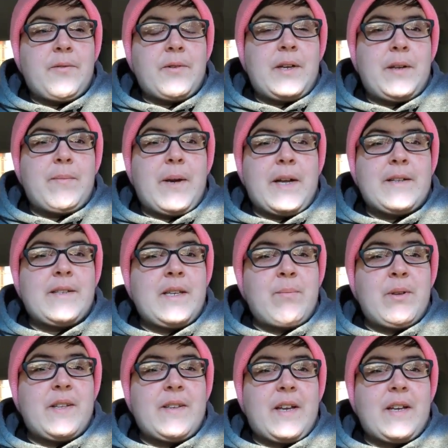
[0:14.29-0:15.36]
read my
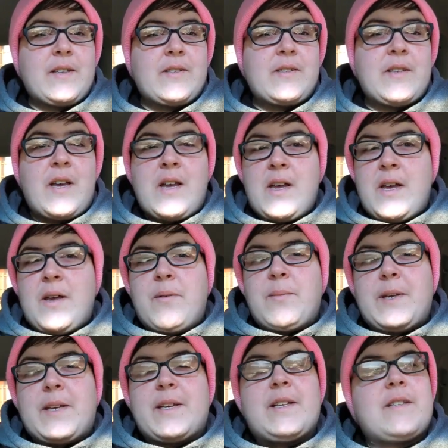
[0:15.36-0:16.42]
TB test
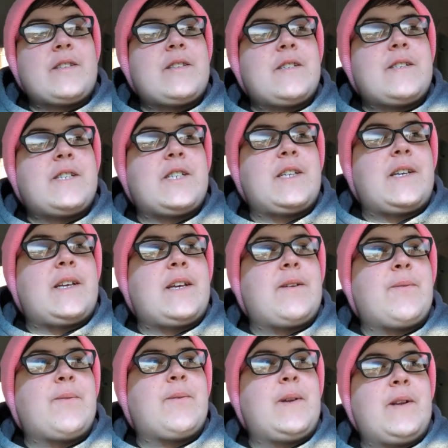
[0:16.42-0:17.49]
because
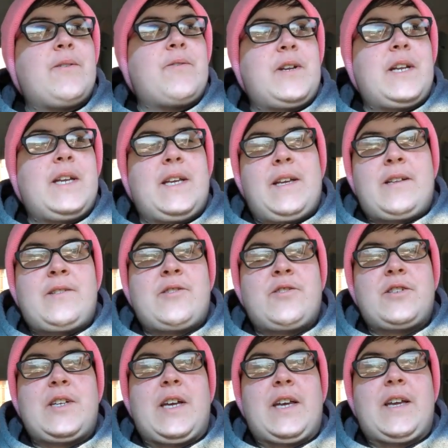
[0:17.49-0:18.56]
she wouldn't read it
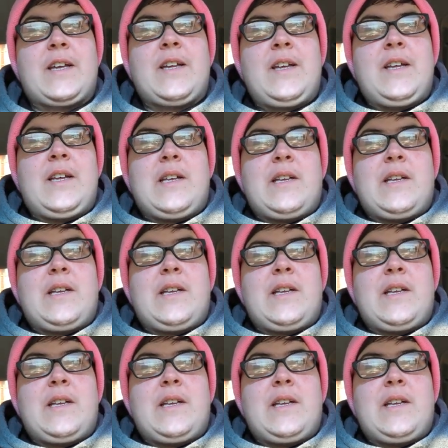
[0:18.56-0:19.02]
yesterday